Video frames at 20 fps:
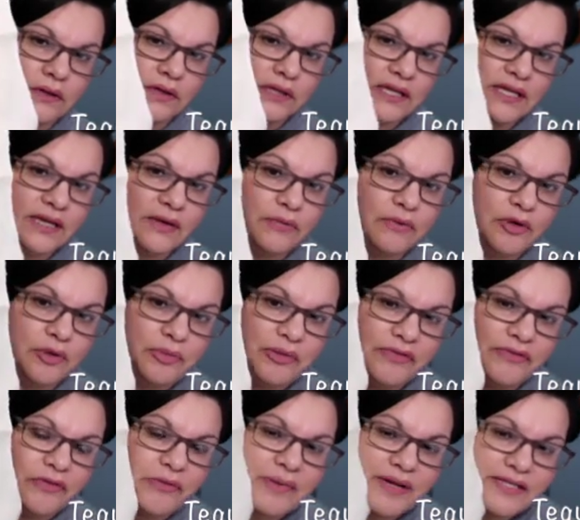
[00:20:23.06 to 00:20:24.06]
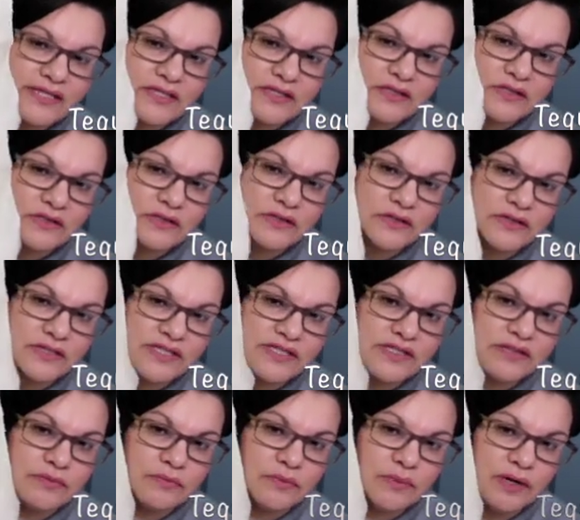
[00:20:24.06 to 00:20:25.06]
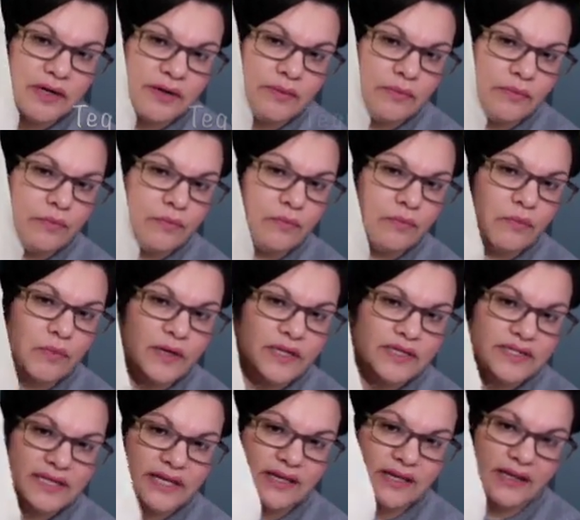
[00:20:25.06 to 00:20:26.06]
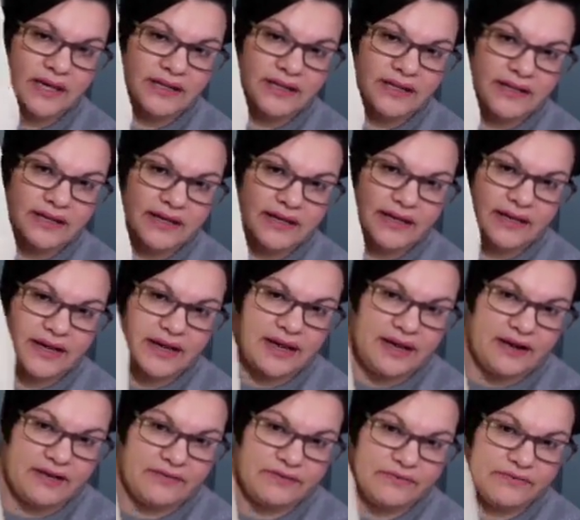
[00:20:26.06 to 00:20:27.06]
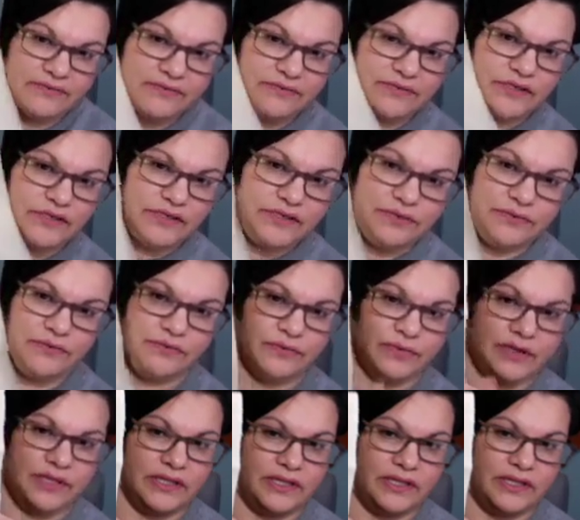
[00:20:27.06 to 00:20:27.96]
It will be for my sister. So this is my one deadline that I have to do for the